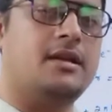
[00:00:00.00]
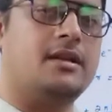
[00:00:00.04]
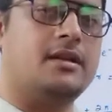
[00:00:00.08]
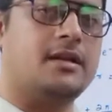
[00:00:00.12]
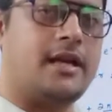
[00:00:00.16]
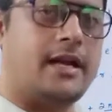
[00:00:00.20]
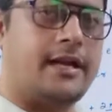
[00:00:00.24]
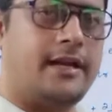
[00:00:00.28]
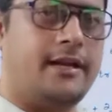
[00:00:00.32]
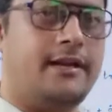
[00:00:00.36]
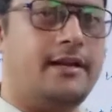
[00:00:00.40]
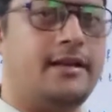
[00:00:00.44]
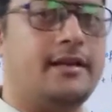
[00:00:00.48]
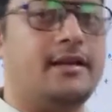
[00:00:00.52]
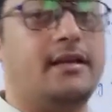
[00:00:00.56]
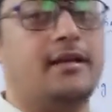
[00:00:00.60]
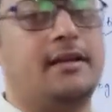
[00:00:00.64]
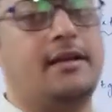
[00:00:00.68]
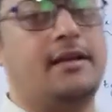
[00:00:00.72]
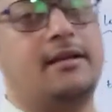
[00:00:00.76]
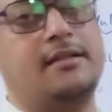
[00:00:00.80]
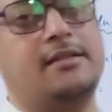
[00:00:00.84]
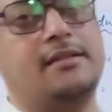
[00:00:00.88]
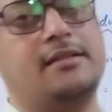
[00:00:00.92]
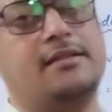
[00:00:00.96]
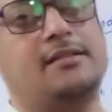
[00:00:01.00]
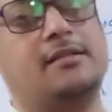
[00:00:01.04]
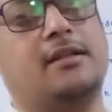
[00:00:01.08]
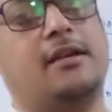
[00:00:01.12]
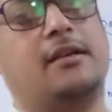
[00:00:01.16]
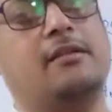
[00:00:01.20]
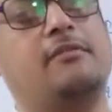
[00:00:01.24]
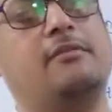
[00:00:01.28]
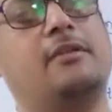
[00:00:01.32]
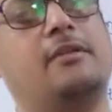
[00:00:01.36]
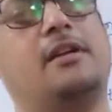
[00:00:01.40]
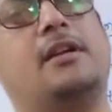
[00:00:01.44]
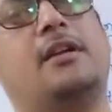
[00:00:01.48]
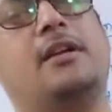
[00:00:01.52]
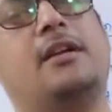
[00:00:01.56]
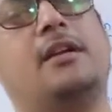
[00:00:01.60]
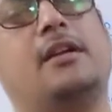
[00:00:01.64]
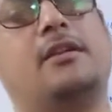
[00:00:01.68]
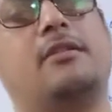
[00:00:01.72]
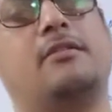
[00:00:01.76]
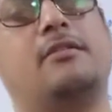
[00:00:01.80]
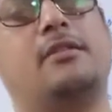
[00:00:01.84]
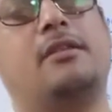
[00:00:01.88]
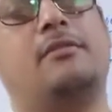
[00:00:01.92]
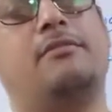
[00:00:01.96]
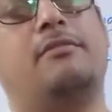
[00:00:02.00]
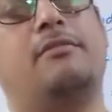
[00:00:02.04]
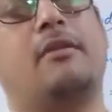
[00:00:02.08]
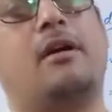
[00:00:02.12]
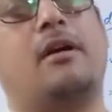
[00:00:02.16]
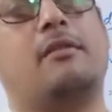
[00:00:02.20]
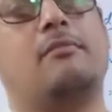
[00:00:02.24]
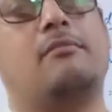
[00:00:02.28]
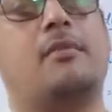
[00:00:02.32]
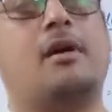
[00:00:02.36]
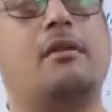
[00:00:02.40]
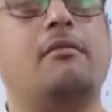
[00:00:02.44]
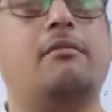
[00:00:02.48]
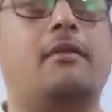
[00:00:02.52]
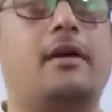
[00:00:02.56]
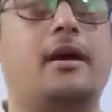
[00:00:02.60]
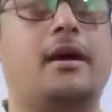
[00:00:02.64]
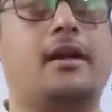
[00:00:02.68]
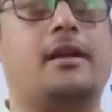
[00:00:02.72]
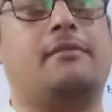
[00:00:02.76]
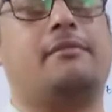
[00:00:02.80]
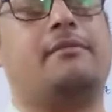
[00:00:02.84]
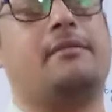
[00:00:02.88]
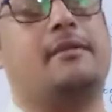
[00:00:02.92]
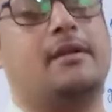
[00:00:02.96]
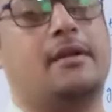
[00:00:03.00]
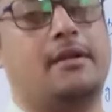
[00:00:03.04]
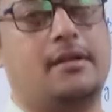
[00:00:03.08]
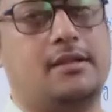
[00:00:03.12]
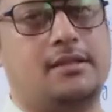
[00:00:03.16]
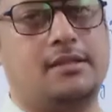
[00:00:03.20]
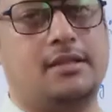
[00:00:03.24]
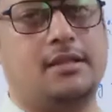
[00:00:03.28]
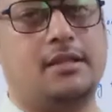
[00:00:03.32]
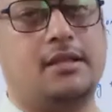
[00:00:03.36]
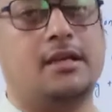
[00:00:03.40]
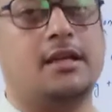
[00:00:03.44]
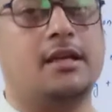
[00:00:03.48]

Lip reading: kinetic energy is converted into the form of RF energy.